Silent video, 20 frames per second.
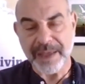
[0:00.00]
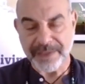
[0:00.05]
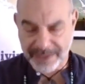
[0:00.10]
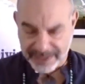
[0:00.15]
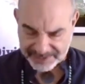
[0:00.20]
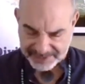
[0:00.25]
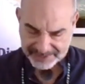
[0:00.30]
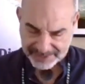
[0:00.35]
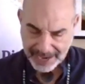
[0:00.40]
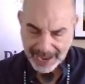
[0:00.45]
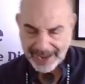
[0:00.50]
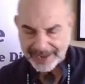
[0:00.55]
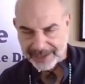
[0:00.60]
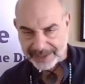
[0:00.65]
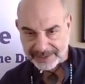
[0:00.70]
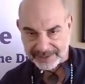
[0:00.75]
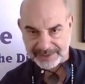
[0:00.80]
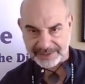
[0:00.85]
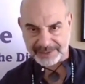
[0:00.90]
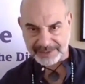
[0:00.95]
The
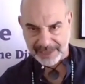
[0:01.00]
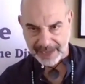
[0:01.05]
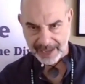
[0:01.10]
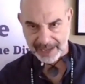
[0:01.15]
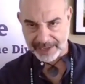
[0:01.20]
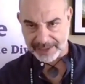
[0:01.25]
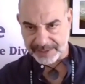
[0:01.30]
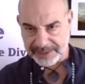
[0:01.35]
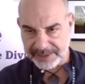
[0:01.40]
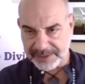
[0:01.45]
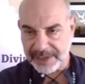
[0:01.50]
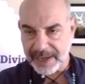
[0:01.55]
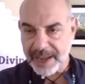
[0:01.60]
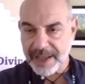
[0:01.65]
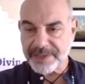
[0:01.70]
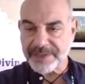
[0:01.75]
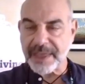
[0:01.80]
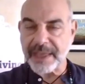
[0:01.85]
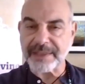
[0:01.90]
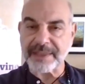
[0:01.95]
science says
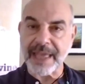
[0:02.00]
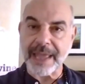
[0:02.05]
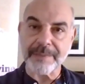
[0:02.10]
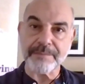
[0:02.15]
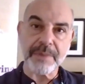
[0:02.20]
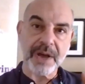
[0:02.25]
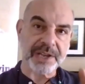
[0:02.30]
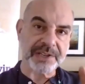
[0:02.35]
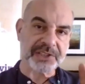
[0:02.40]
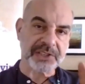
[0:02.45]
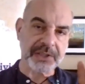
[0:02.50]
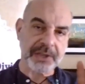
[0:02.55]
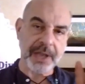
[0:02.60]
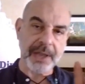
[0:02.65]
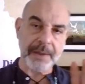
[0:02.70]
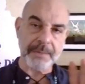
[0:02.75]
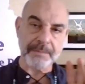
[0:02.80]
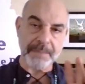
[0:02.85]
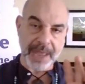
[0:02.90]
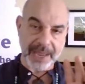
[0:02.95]
that they must
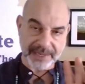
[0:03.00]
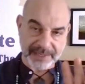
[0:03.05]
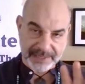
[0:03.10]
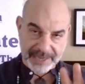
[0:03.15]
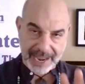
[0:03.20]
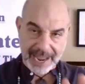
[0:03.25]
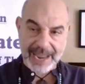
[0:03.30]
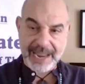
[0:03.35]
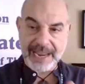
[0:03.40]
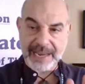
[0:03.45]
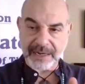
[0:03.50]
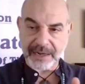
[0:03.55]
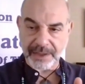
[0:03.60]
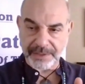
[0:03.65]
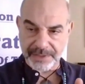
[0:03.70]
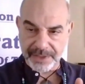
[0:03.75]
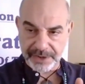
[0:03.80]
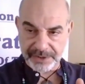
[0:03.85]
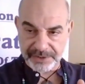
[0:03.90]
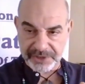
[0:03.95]

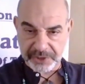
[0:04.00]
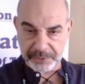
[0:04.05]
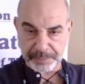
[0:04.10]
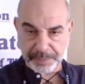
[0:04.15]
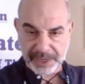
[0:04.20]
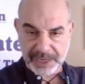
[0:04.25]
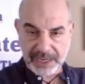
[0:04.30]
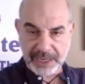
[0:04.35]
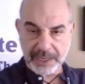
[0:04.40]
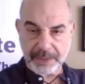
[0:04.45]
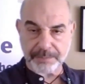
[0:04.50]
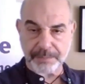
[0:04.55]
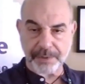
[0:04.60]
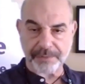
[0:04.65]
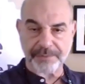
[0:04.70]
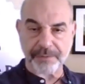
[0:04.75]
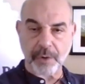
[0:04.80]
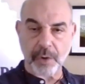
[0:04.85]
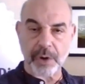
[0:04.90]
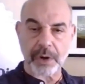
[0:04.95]
maintain their speed
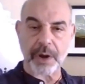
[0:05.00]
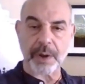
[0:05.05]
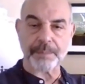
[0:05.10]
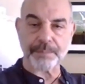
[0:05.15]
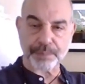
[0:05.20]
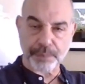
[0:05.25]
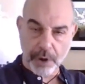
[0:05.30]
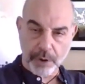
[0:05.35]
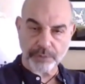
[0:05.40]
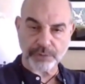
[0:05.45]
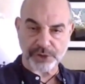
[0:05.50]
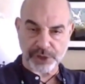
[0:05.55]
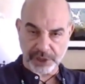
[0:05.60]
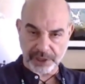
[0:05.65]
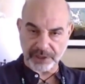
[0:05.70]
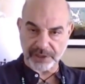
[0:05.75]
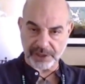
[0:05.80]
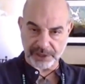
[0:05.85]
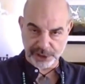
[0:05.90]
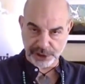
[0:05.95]
before
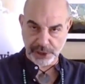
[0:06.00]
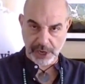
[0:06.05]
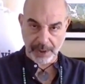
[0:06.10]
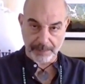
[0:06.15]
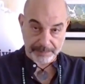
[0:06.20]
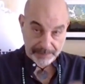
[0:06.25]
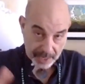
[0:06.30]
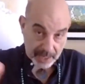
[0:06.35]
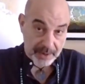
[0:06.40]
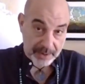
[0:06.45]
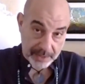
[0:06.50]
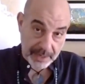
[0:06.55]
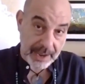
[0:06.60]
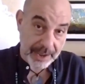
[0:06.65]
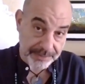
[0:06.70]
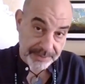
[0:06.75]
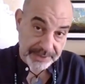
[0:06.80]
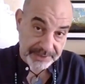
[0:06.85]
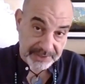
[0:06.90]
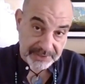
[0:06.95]
approaching the jump.
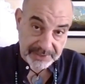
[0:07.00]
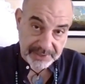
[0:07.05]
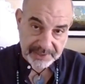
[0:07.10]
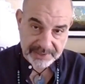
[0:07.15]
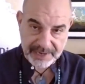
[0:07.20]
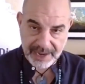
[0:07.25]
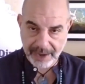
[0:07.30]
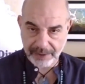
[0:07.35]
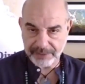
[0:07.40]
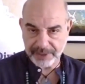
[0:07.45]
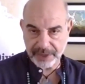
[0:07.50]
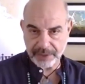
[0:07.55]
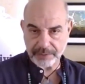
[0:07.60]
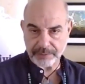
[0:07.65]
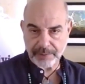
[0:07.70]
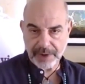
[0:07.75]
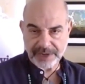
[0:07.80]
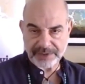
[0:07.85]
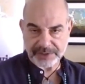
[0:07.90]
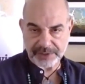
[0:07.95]
Now, this is the downhill
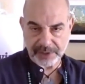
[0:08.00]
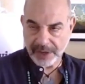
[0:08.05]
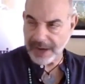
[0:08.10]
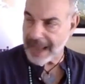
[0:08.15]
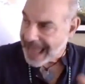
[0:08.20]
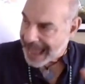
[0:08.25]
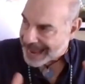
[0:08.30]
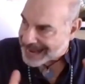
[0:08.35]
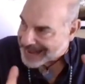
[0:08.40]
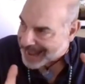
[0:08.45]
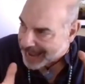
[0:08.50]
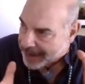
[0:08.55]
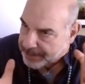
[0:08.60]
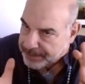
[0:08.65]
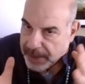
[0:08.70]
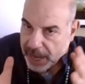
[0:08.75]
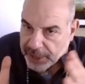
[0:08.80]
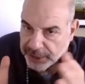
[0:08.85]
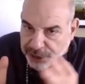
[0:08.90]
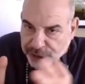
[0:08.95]
racer, and
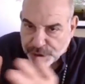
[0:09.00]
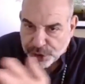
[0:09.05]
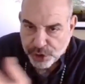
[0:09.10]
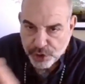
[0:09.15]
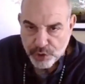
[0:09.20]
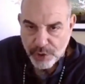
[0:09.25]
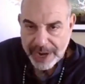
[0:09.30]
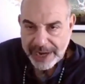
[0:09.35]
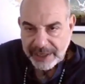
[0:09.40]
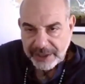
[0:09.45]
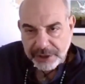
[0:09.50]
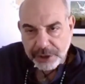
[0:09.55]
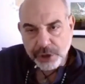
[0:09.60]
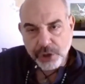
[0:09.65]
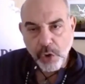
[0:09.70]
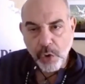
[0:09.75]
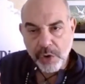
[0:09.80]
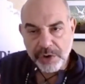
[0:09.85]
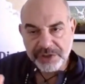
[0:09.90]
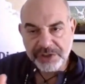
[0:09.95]
aim
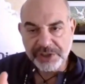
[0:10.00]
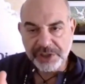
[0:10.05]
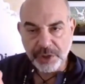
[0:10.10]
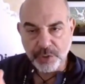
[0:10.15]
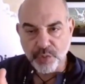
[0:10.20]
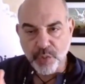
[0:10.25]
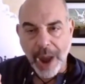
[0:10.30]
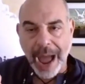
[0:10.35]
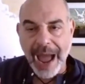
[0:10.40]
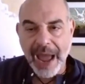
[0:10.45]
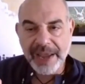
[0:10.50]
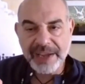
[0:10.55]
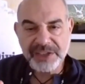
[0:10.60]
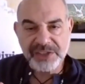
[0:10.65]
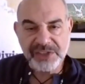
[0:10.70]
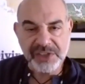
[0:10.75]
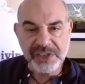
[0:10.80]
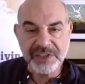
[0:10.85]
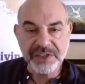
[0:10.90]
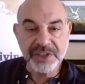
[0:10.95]
straight towards the
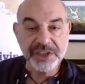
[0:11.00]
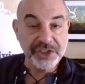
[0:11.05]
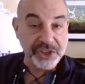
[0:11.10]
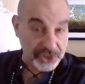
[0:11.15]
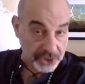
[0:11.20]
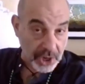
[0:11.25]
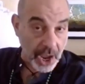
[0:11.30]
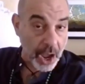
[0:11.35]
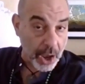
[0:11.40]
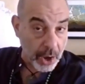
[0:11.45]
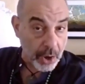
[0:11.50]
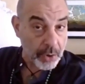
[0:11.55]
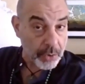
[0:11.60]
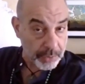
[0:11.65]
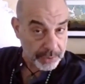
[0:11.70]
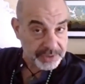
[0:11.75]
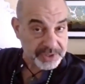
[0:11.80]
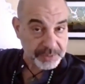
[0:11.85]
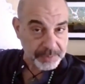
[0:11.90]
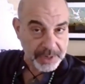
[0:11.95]
rise in the
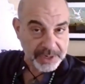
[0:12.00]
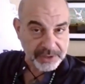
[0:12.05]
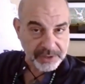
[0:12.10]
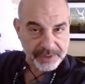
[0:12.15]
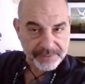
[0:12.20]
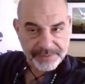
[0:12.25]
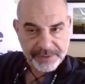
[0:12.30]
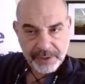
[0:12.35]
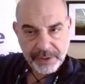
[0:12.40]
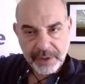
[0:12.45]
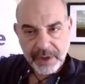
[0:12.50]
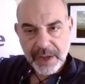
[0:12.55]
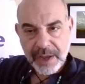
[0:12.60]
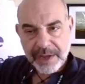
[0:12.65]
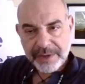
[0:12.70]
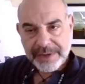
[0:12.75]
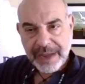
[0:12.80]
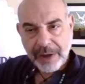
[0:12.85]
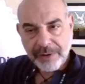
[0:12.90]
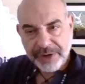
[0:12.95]
snow, especially if you're a
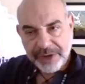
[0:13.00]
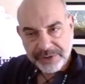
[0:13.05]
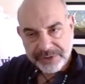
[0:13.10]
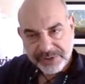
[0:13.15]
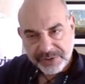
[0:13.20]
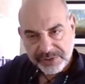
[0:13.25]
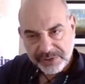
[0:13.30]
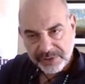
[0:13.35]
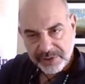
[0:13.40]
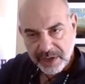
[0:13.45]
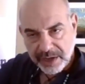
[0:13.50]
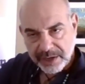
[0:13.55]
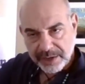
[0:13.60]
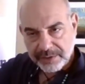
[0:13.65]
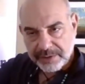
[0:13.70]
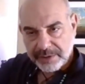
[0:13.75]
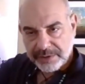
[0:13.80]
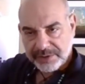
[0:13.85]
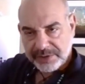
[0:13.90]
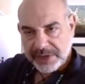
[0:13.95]
downhill
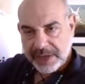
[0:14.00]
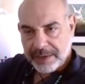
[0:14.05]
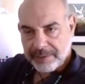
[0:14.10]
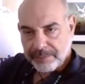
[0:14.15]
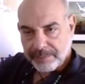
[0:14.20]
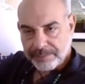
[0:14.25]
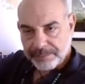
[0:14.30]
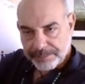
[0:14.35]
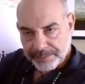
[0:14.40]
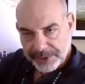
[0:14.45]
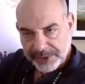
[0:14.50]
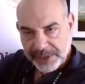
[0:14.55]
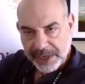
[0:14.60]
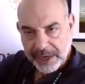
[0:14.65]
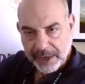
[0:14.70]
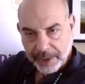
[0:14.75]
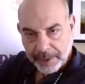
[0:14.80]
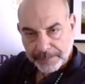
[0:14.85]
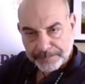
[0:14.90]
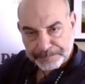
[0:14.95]

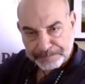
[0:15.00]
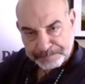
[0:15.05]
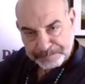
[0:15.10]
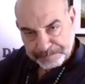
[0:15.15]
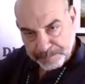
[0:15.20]
skier,